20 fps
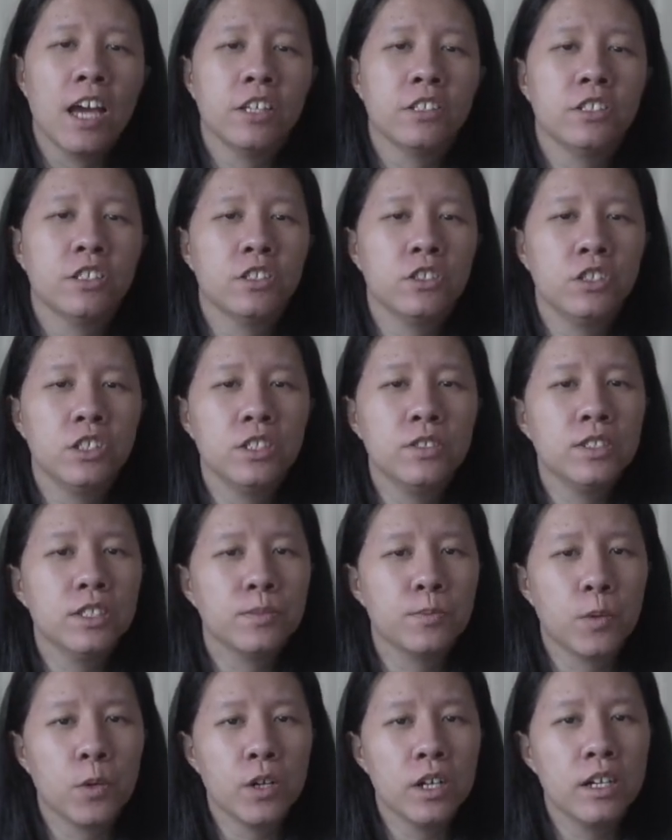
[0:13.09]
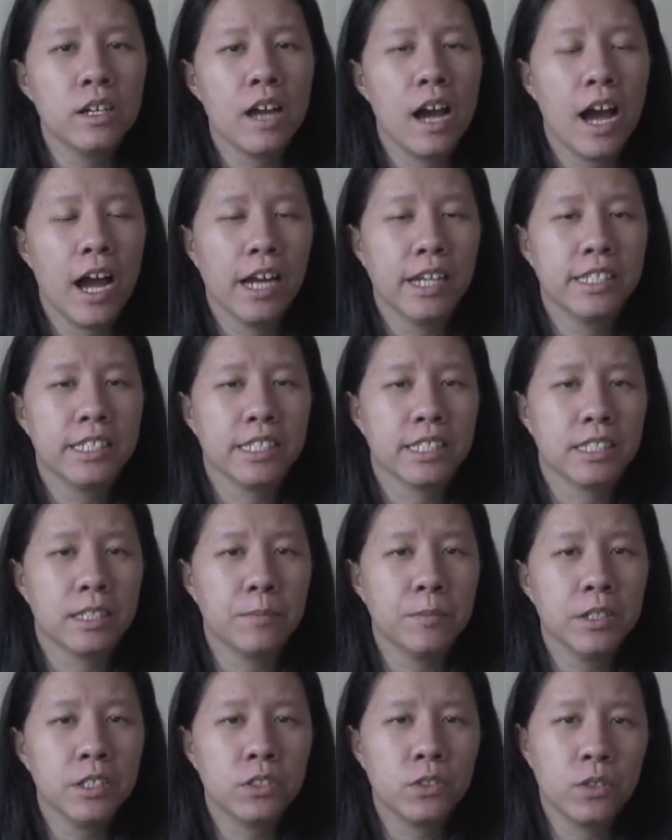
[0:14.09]
So she was born on
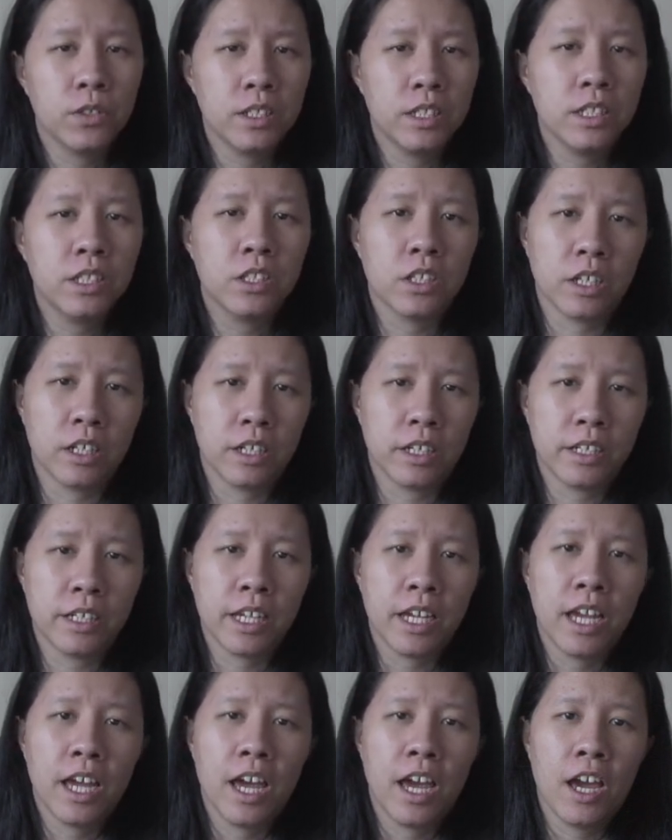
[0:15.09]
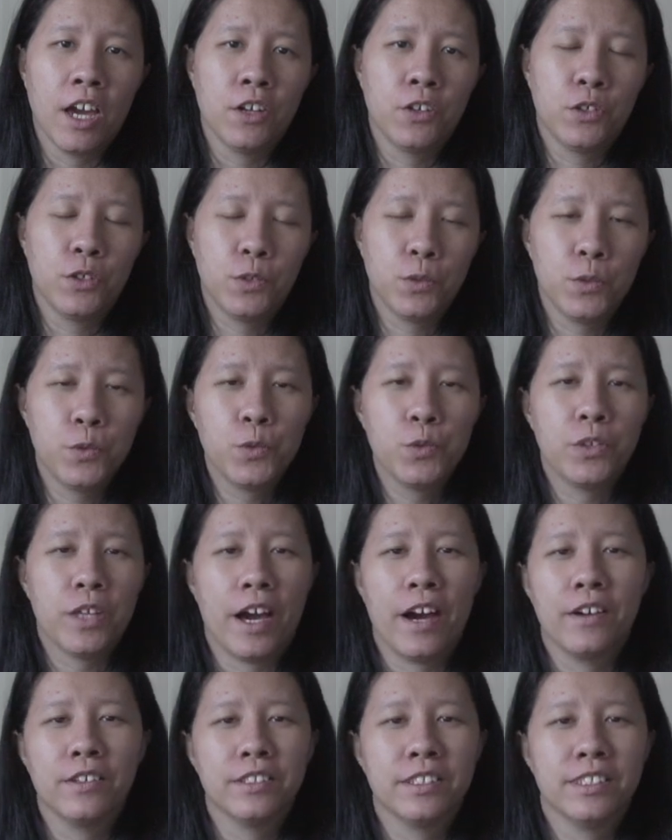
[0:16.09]
December 23rd,
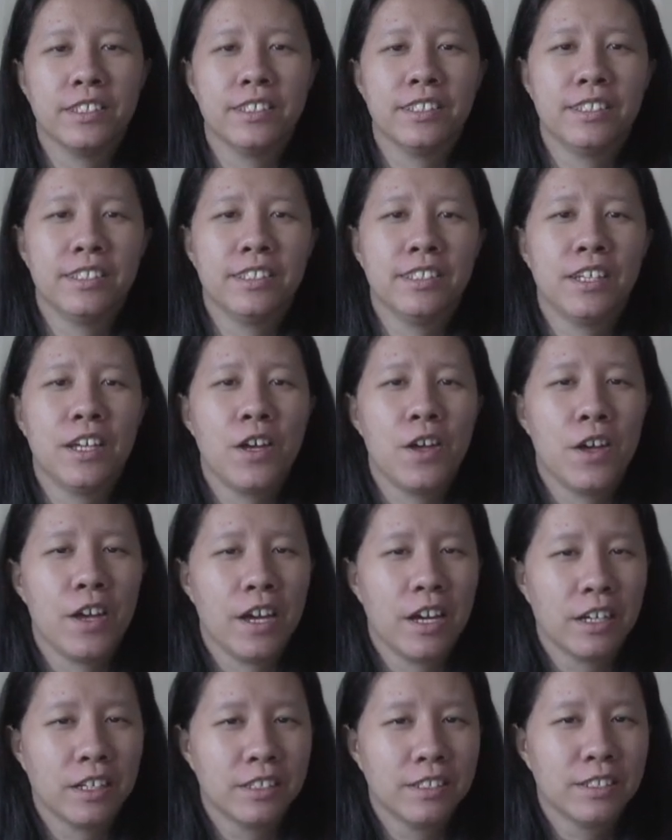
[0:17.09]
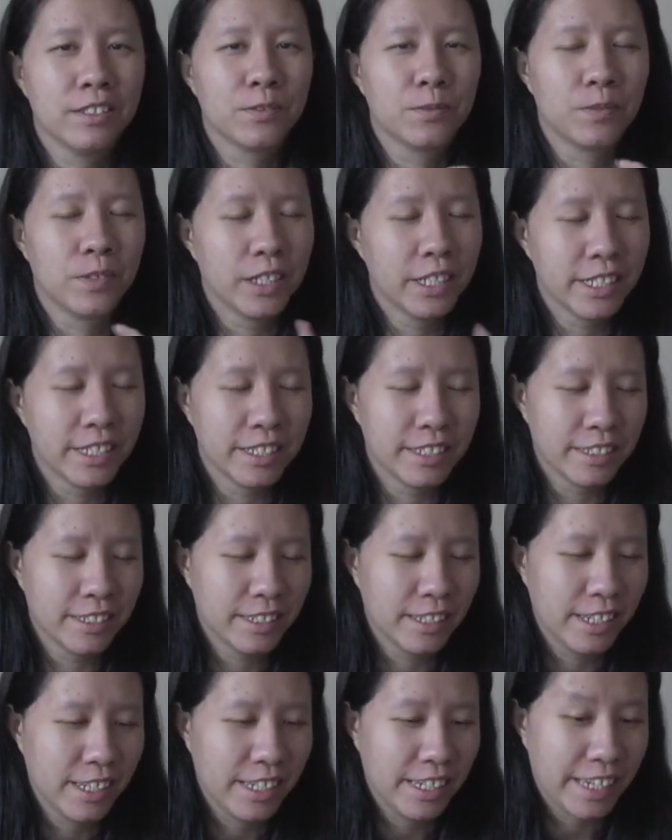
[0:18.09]

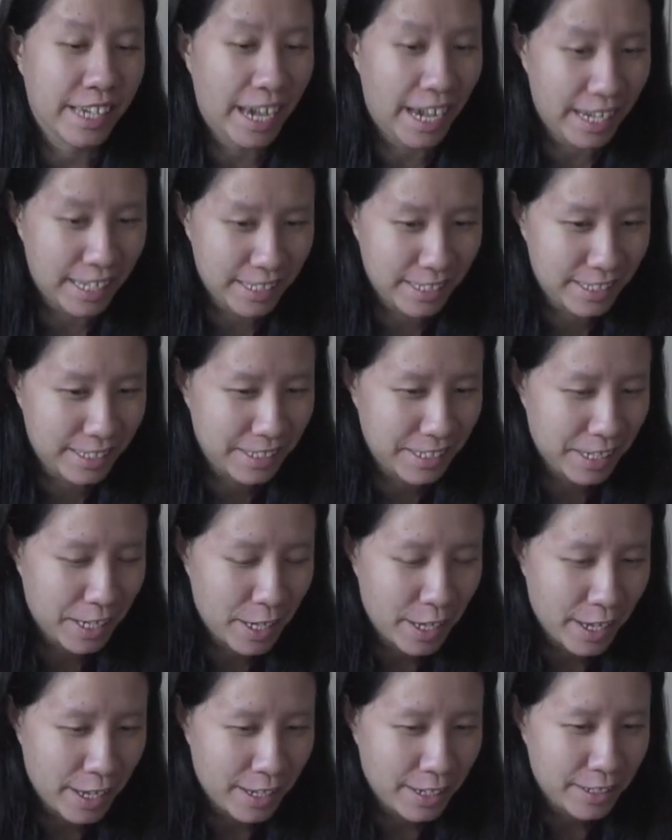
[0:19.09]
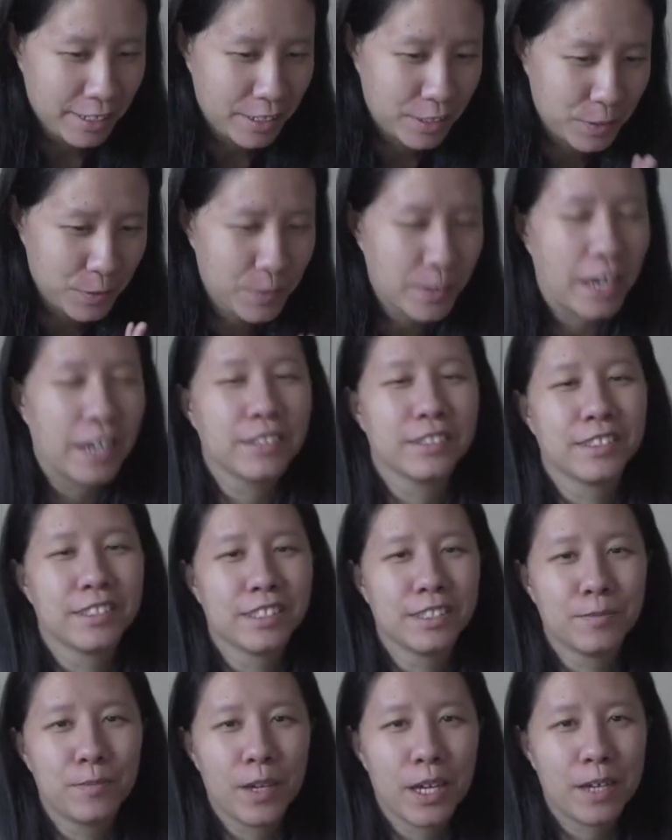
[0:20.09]
2001. Yes,
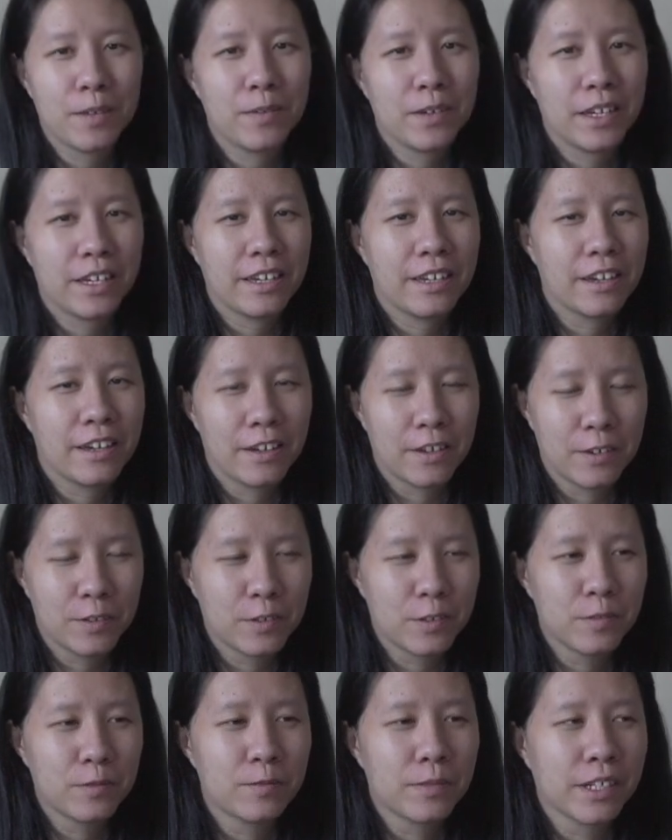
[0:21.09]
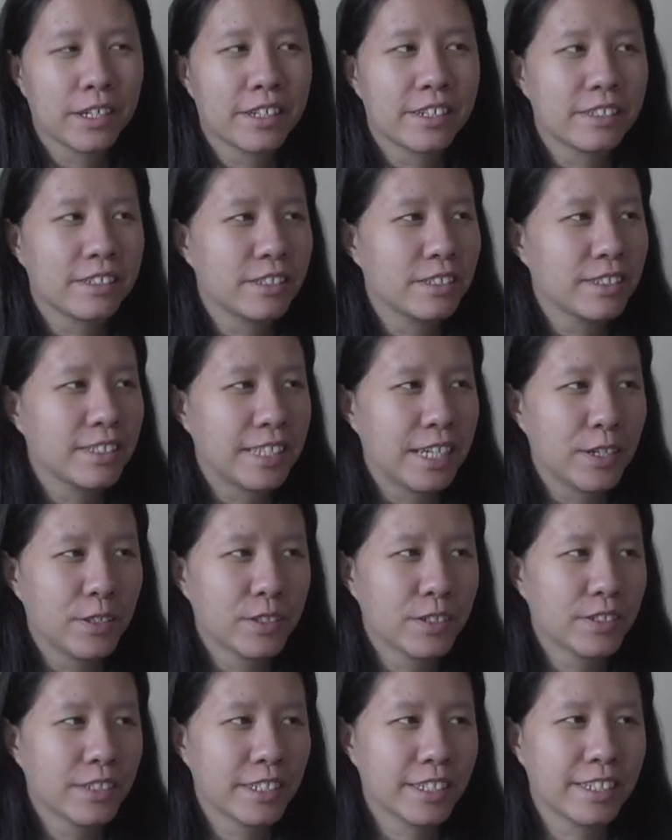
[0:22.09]
2000s baby. Oh my goodness, now
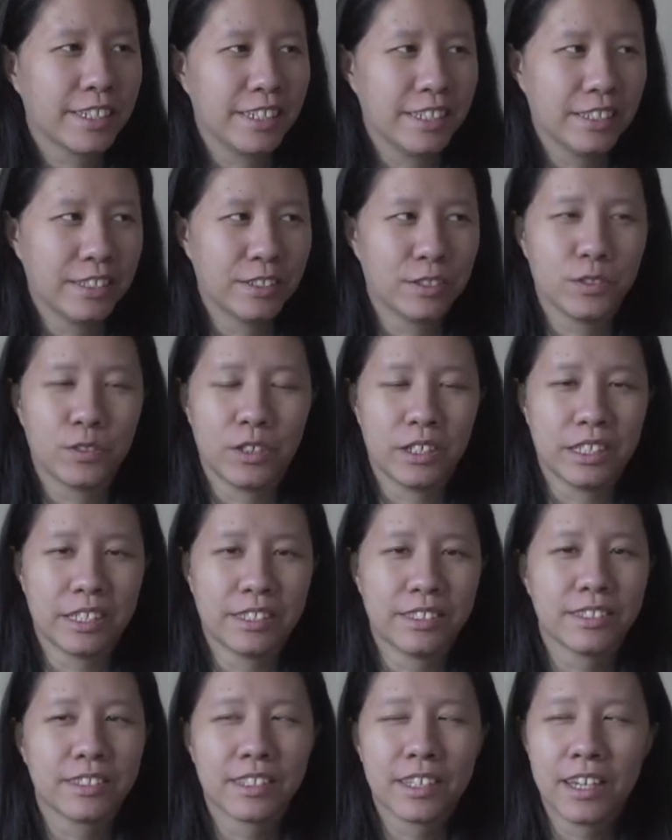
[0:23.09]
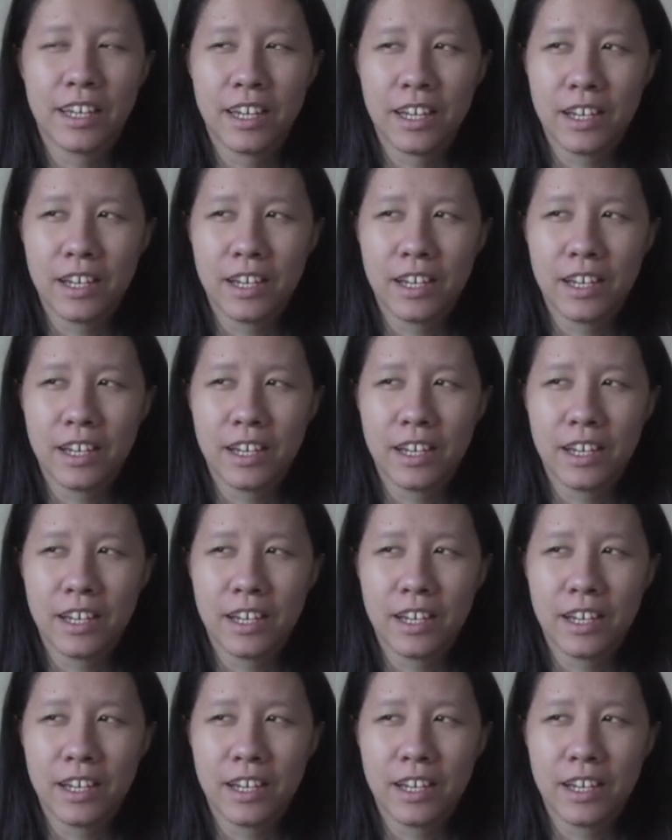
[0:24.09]
they're like in their 20s.